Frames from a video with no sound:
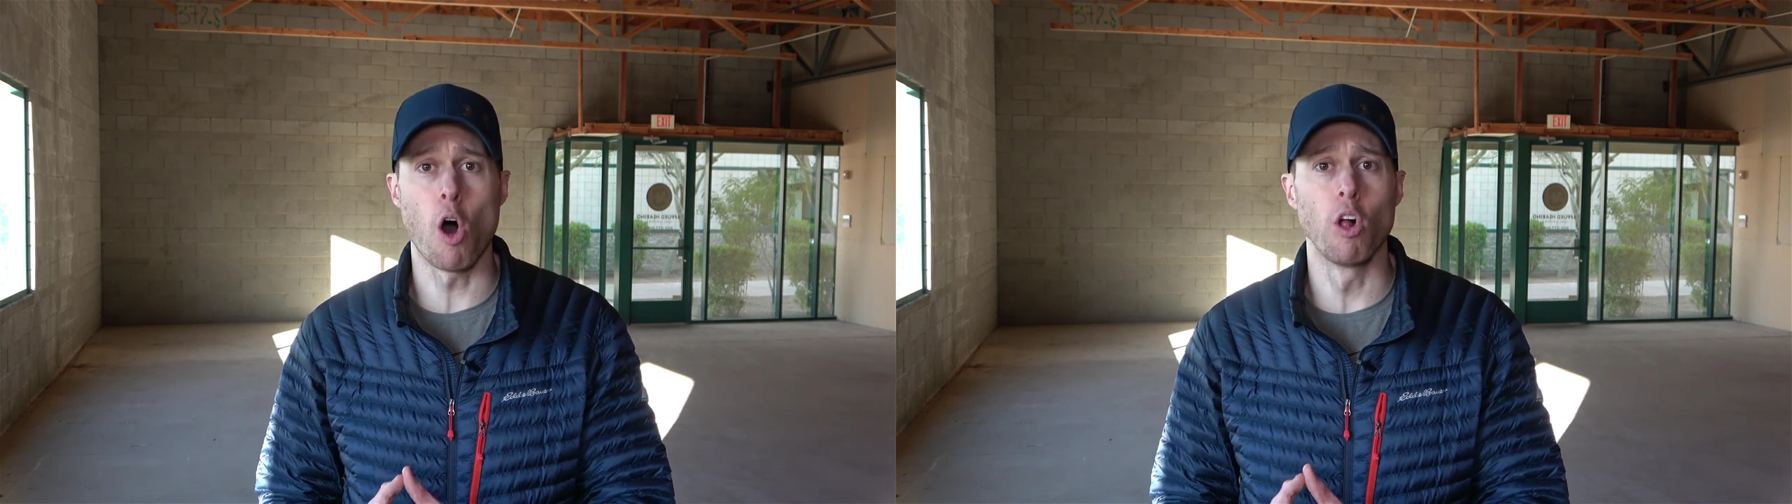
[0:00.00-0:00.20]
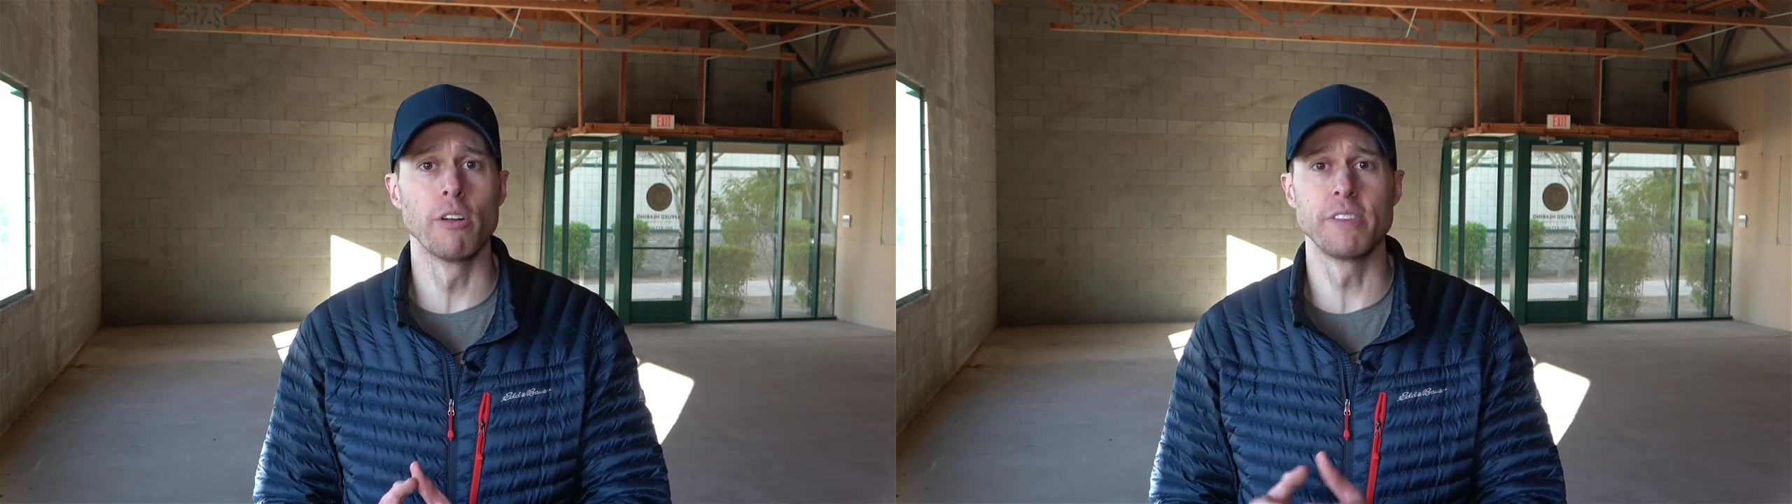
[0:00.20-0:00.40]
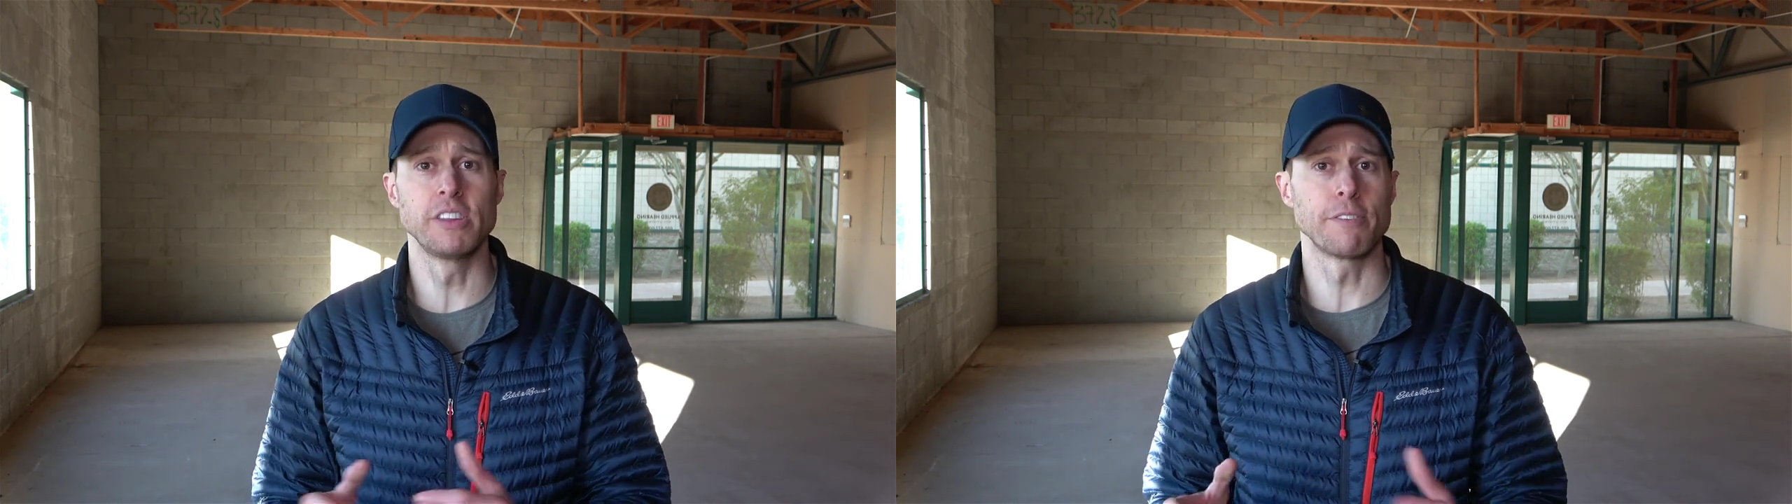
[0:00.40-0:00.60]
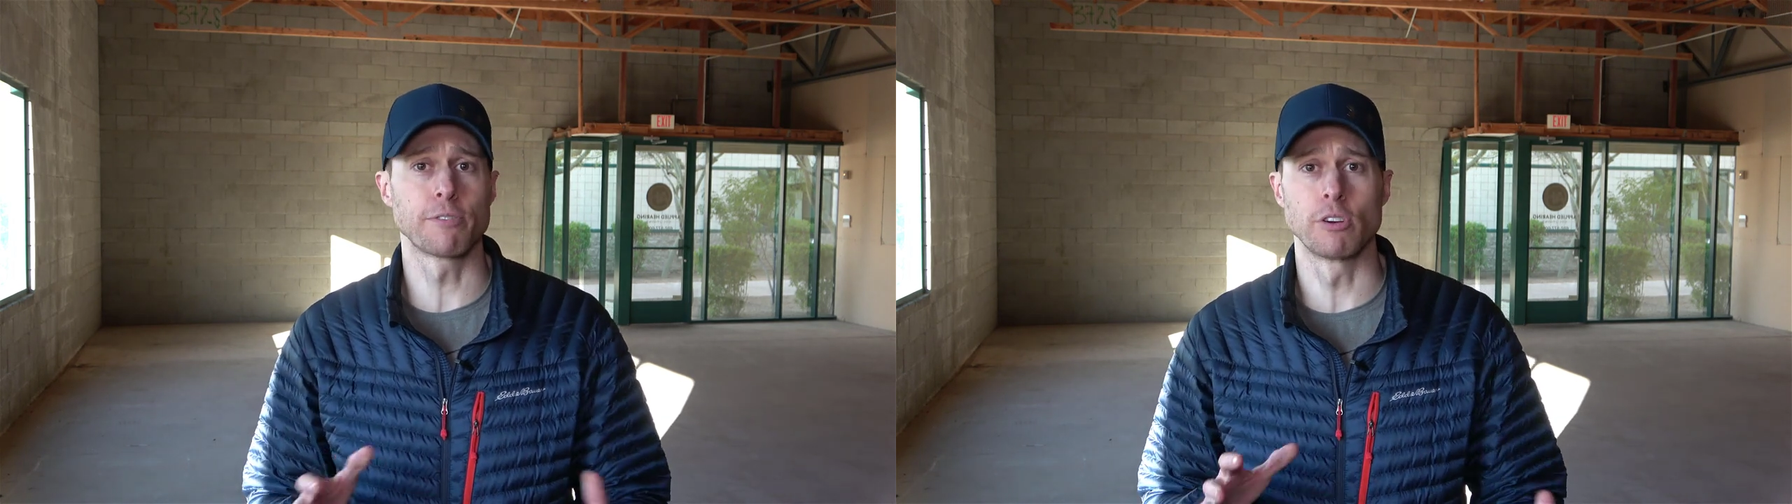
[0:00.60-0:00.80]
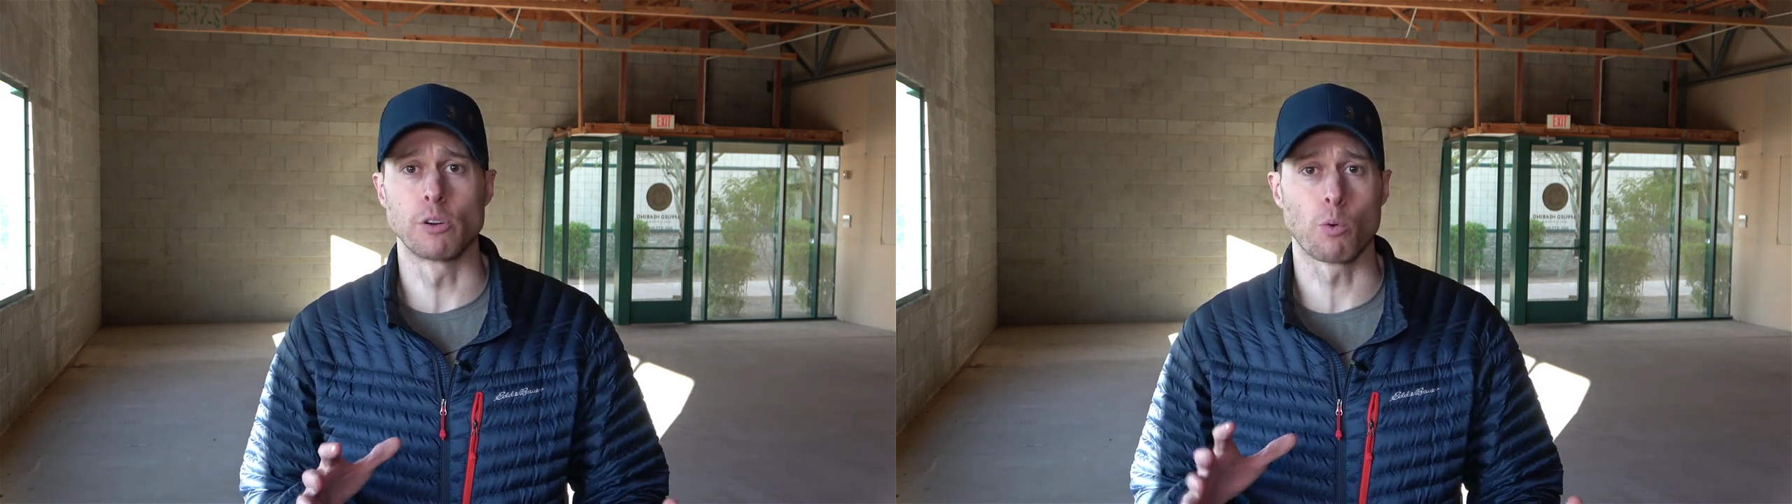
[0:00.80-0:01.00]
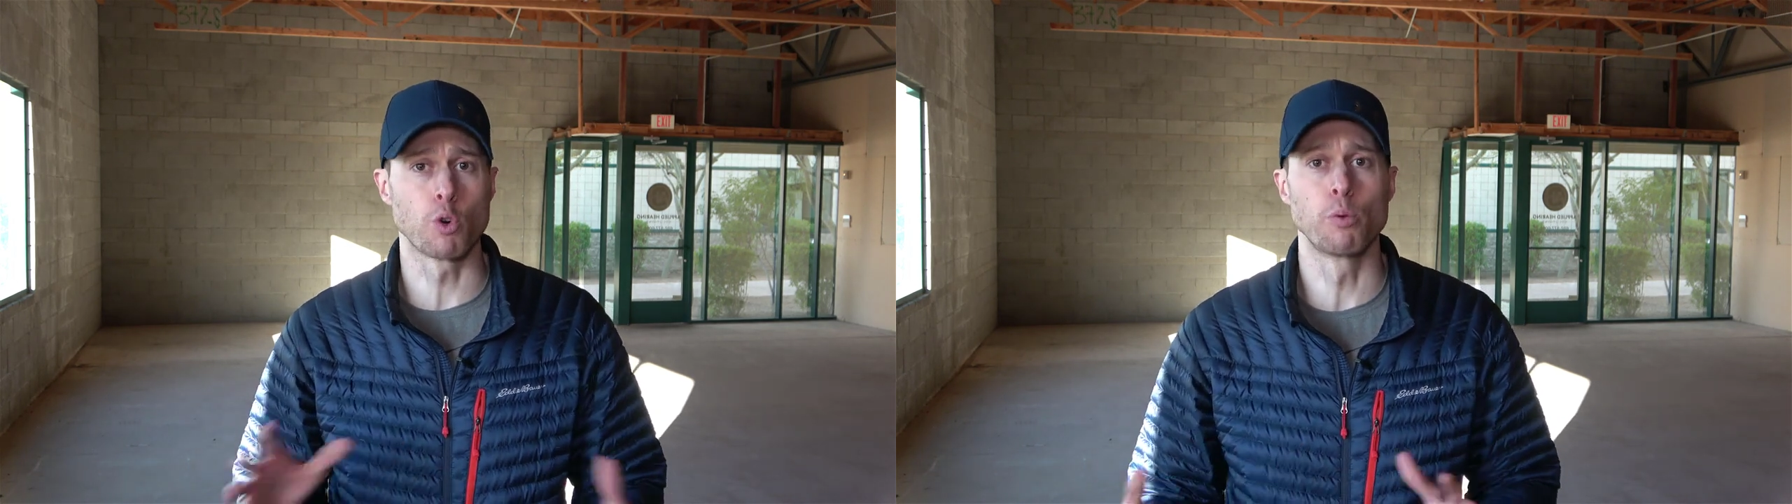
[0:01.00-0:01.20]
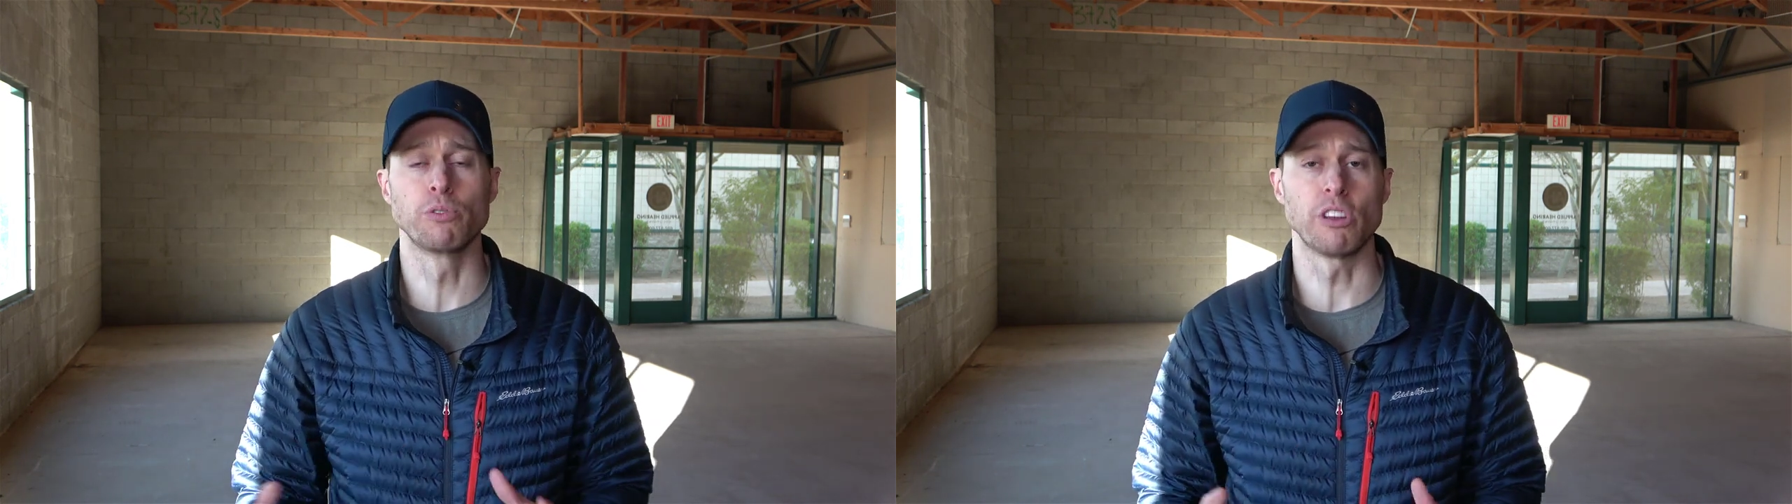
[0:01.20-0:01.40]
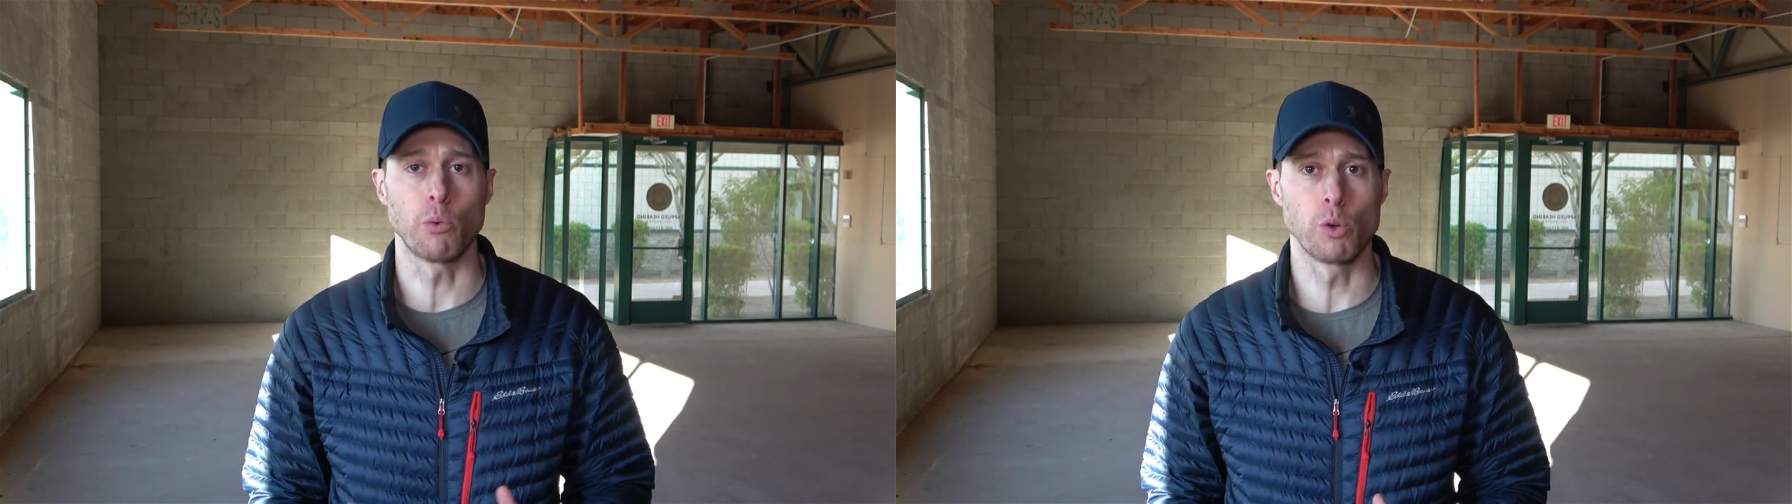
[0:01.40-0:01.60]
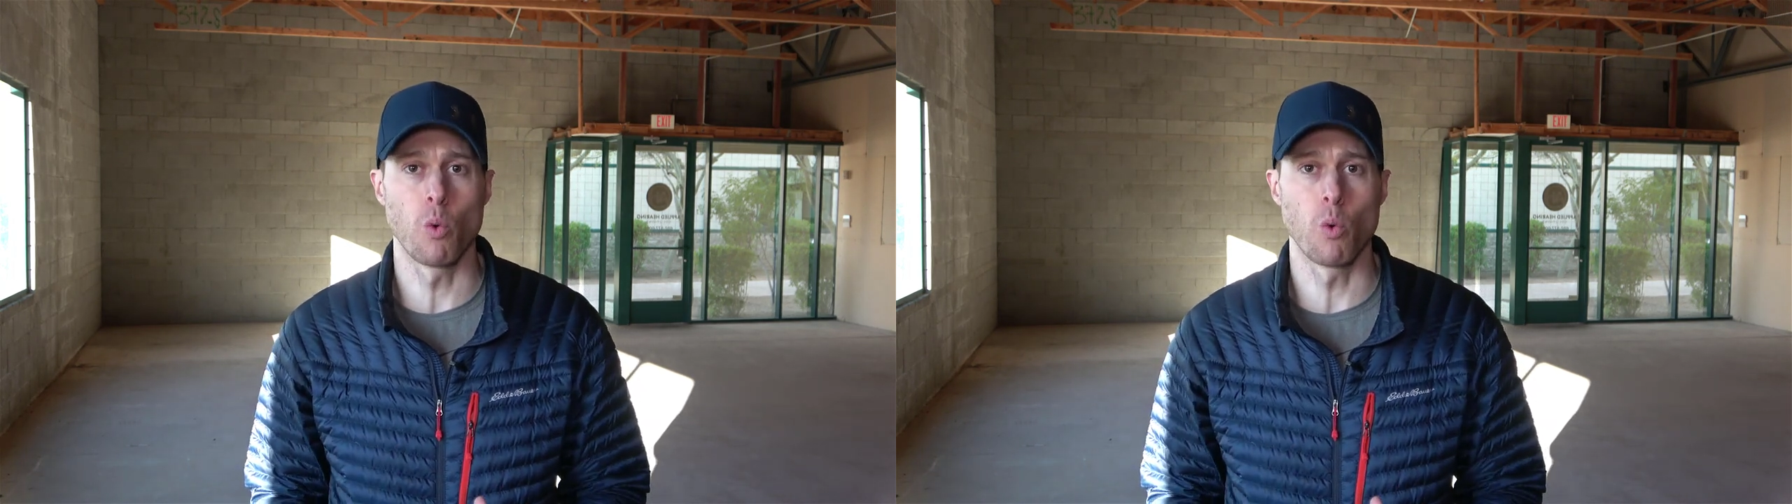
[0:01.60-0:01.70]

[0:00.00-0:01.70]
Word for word: all of the different rooms that we